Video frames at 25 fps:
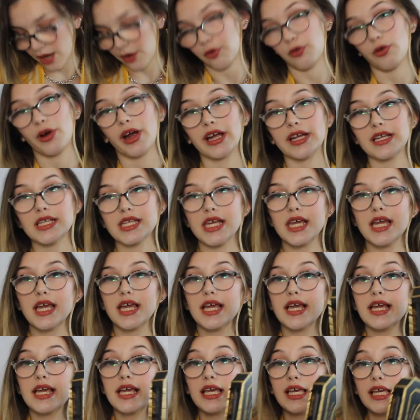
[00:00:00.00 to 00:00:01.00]
right
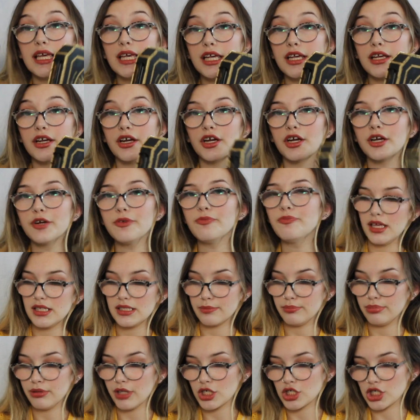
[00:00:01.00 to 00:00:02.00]
here.
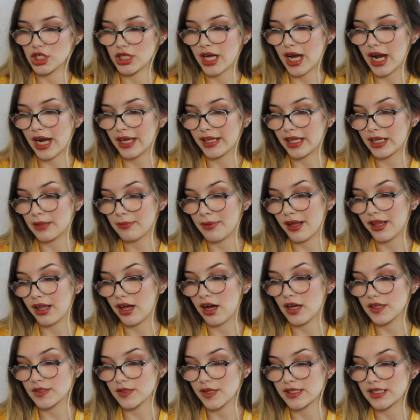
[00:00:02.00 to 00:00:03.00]
It's a blush and highlighter
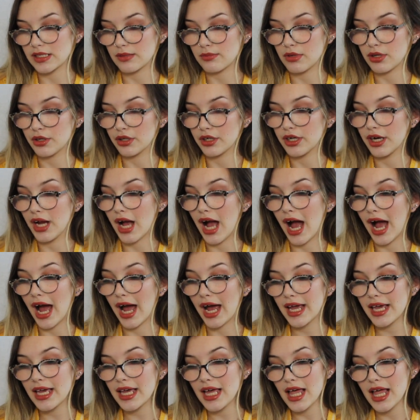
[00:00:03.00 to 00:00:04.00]
palette, also has a mirror.
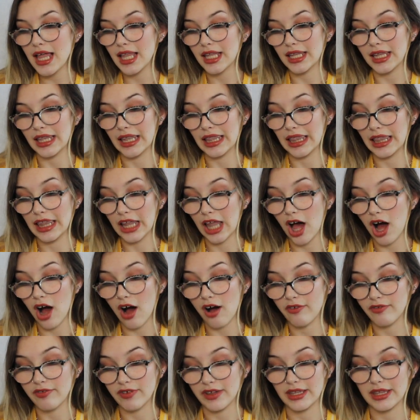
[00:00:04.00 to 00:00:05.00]
I
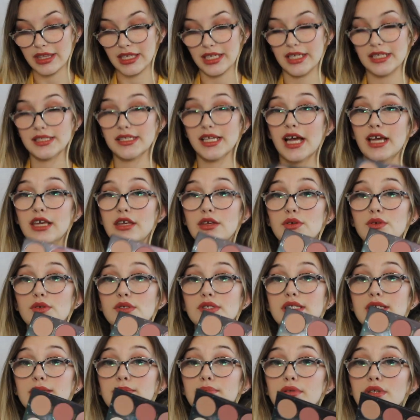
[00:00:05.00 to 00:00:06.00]
love this. I
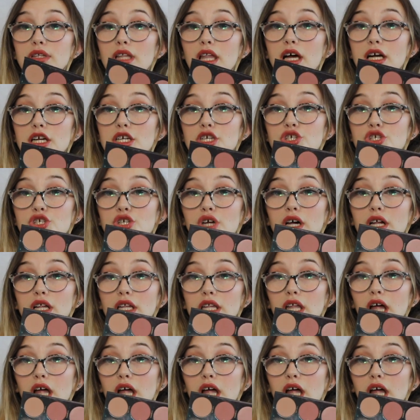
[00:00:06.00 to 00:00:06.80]
use the blush a